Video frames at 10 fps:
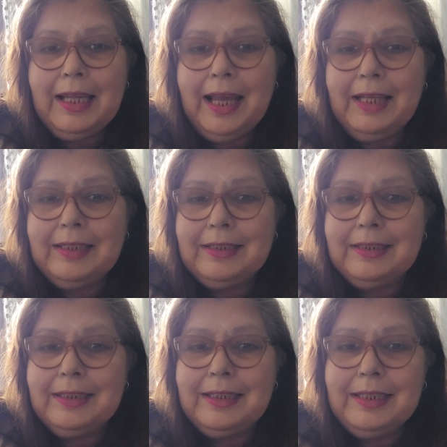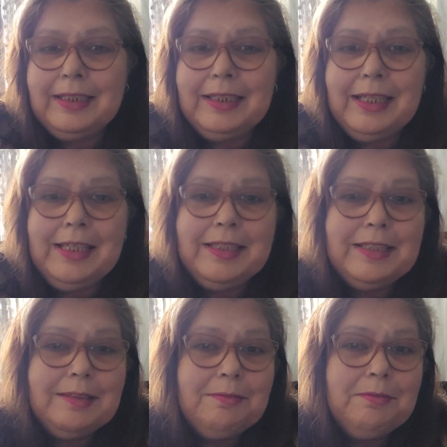and it
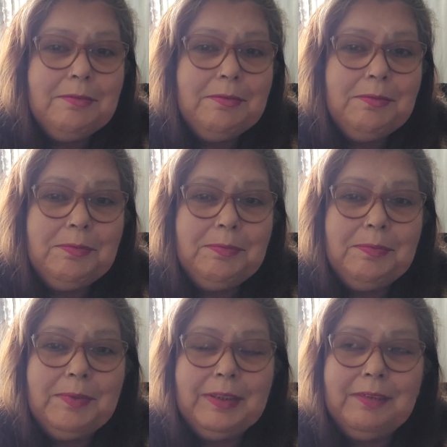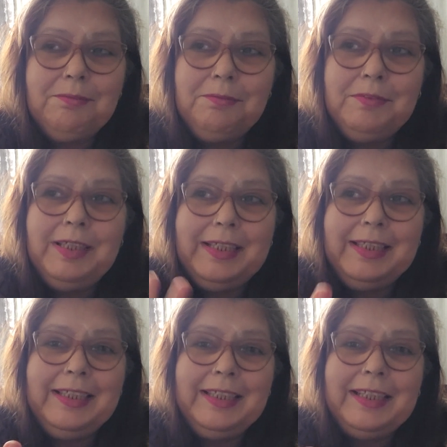is
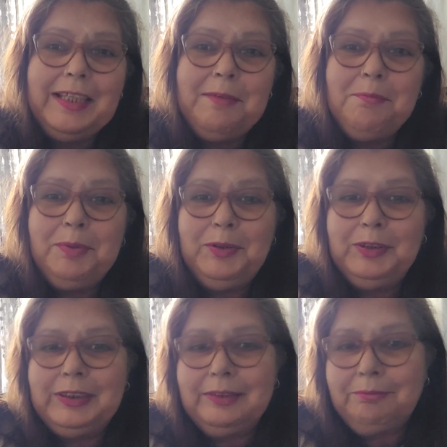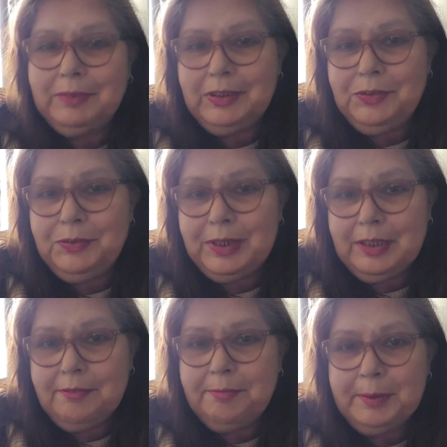really important that you
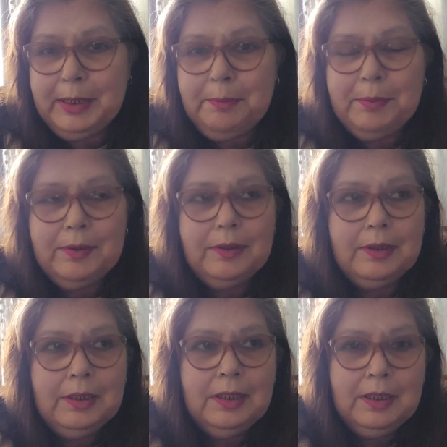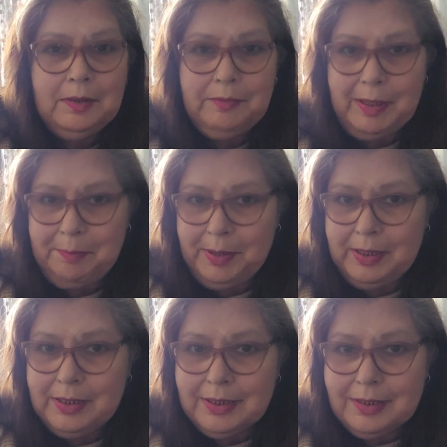give people their
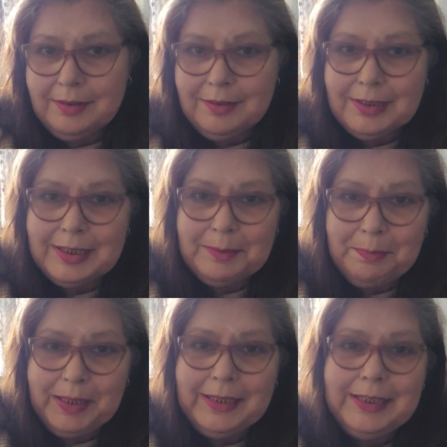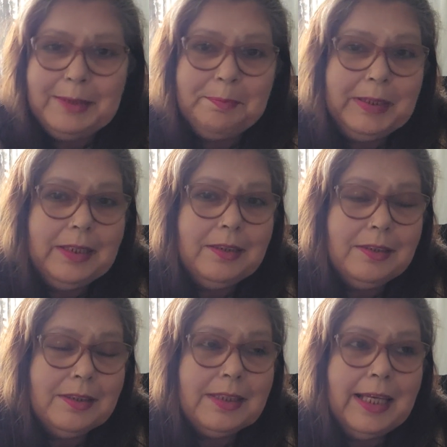personal space,
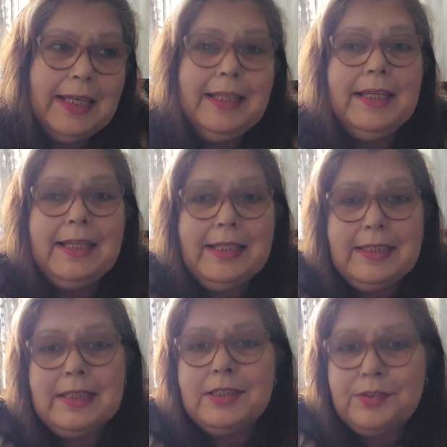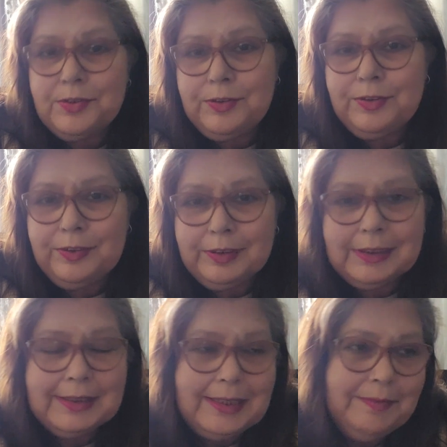because it is sore
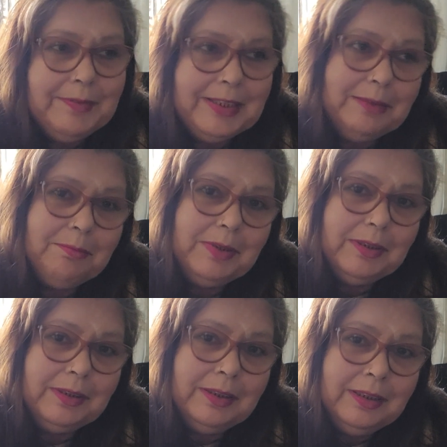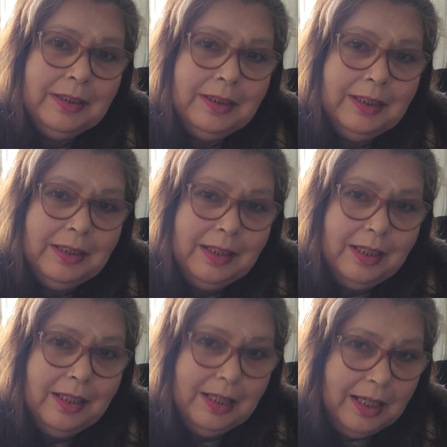to give someone
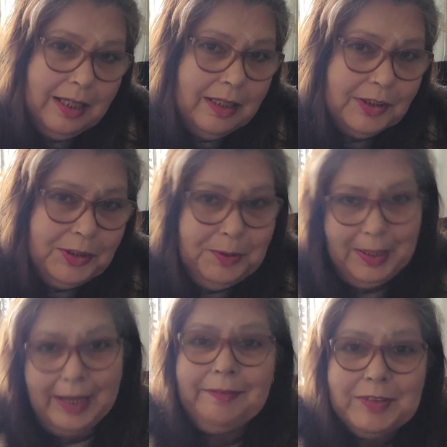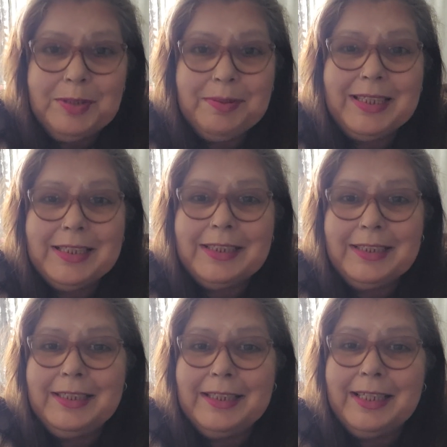a hug. You have to
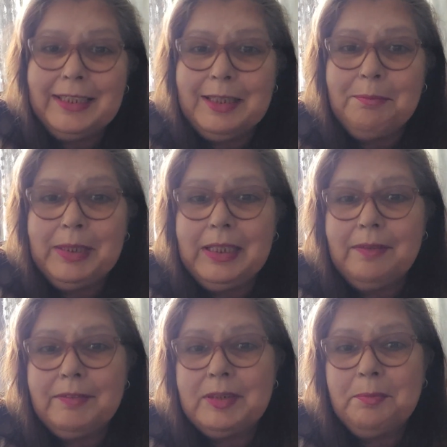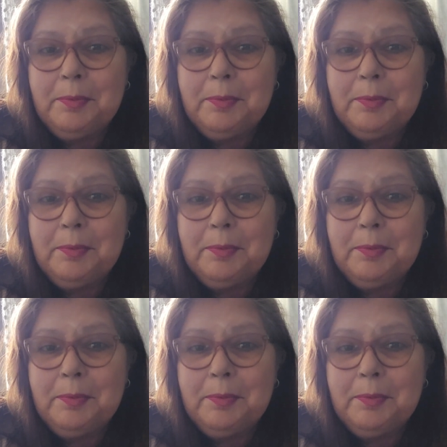actually like them enough to